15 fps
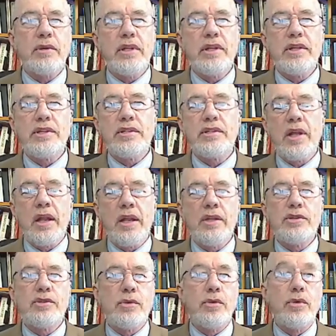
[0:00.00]
or at least
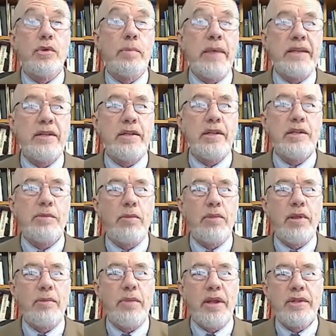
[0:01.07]
challenged, or augmented is
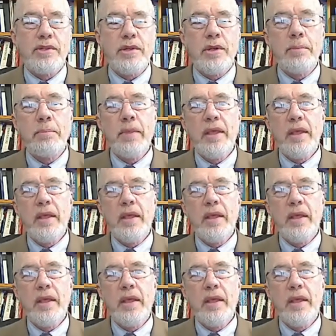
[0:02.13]
probably a better term,